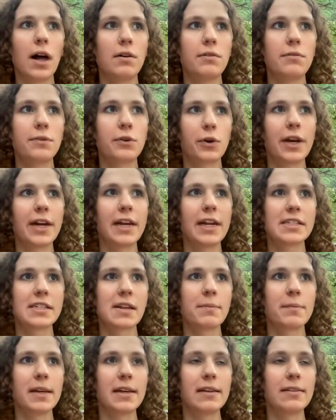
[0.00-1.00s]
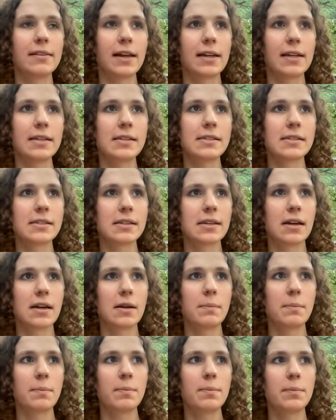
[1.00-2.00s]
of creating something that is
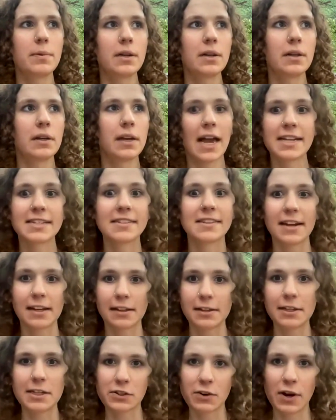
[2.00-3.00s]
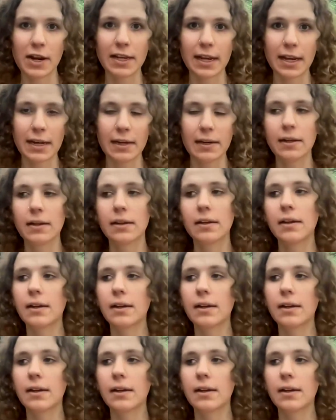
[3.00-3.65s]
aesthetically striking.